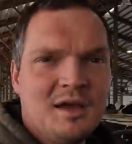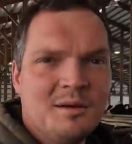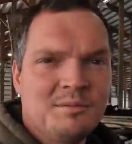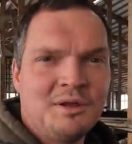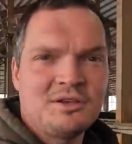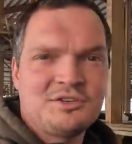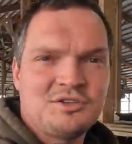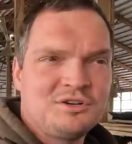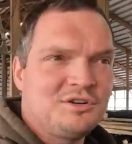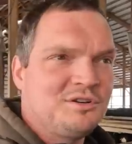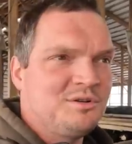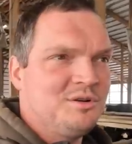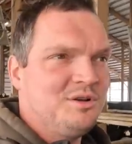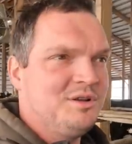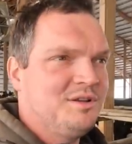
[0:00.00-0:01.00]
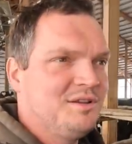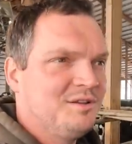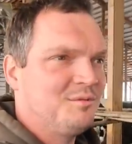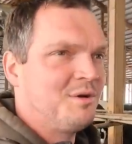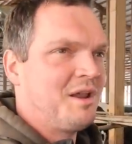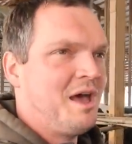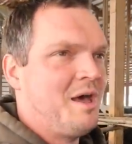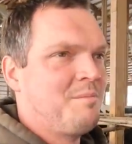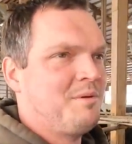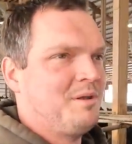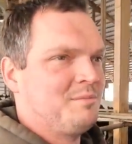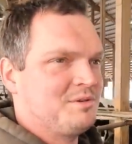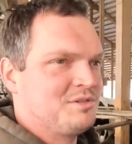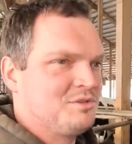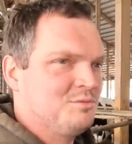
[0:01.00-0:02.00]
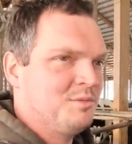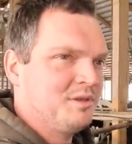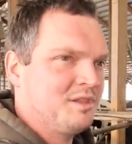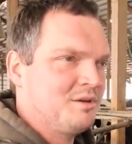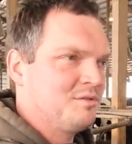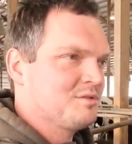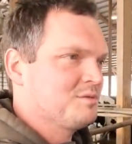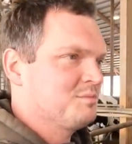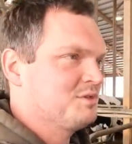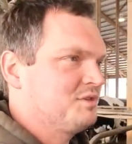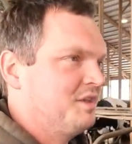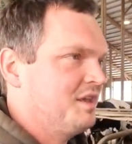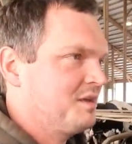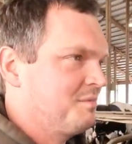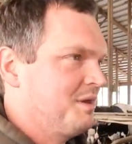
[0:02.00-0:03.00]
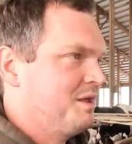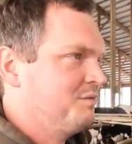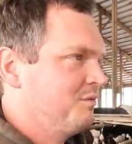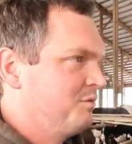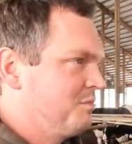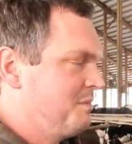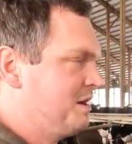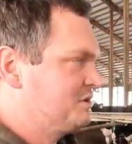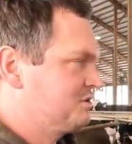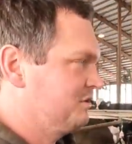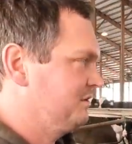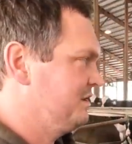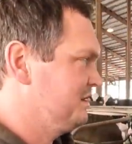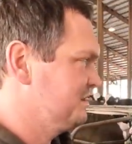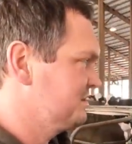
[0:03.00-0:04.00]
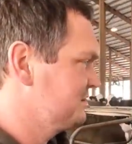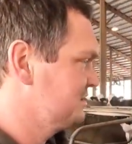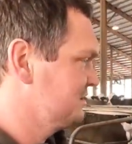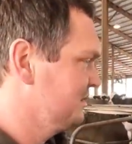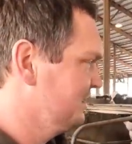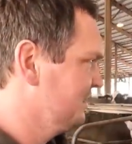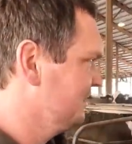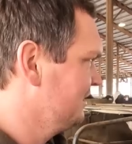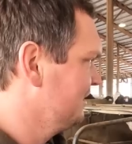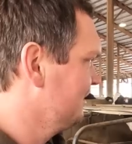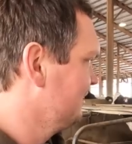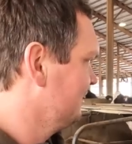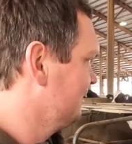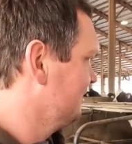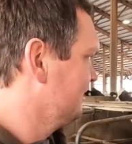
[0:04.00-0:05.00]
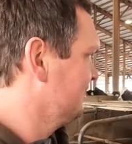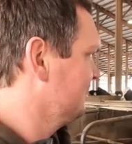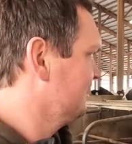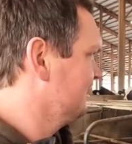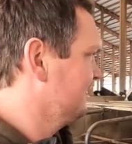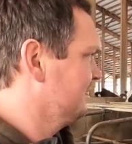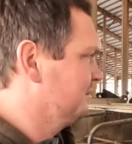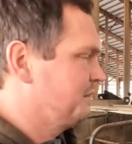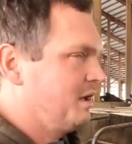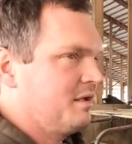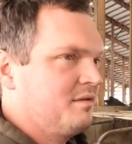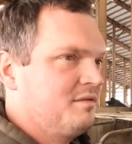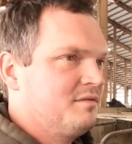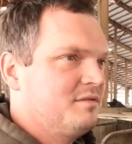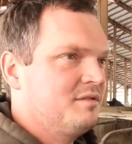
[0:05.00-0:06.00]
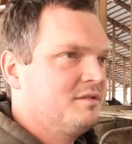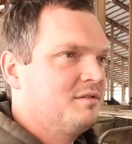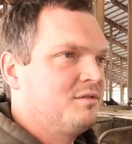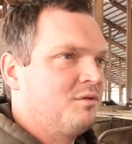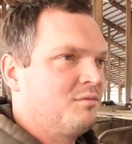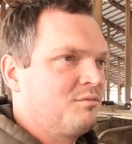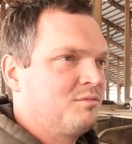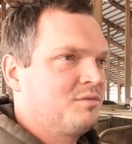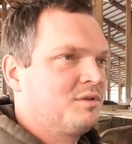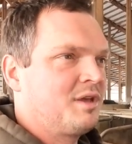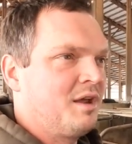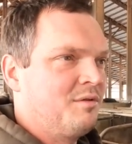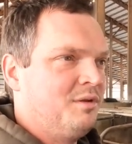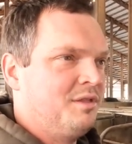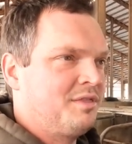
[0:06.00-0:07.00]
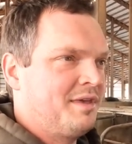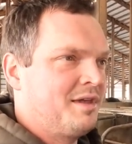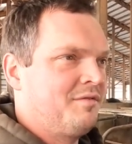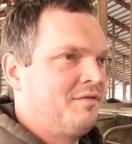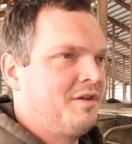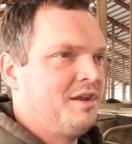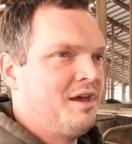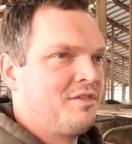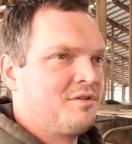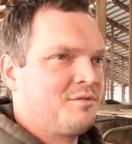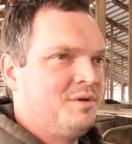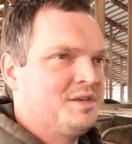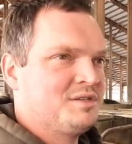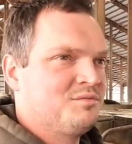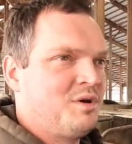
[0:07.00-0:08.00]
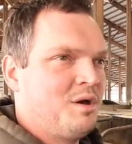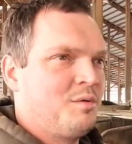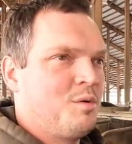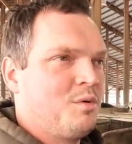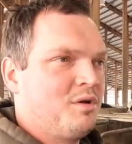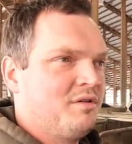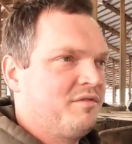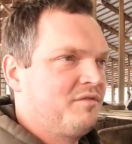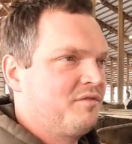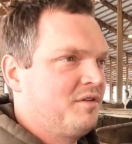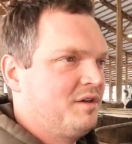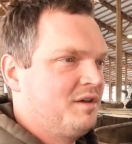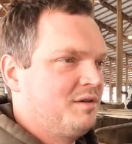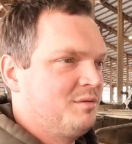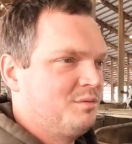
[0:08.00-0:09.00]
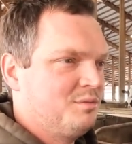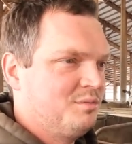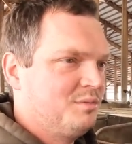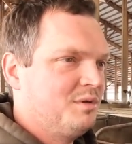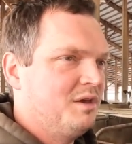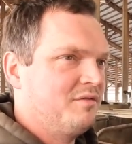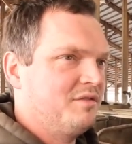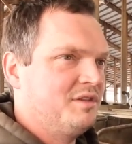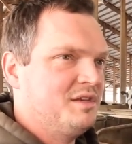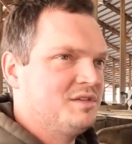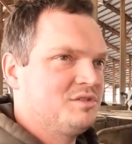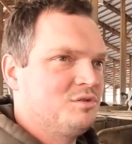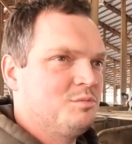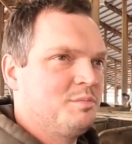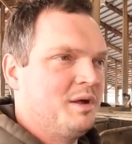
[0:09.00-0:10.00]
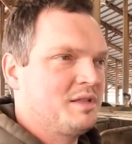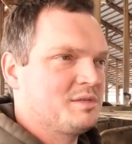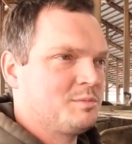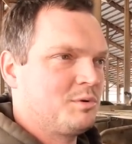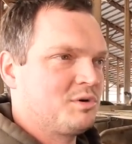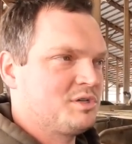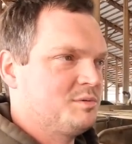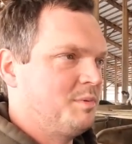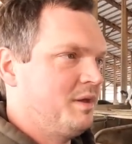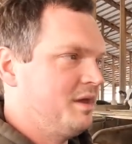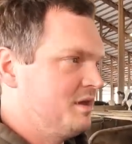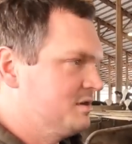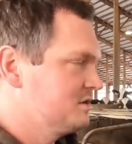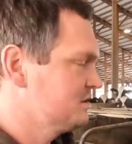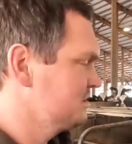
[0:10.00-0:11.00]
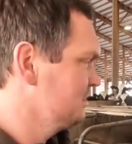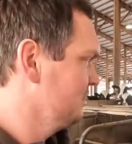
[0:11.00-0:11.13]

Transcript: Not sure what happened. I'm assuming there was a mistake made when we measured these. Can't really think of any other reason why we would have given these two pens more space.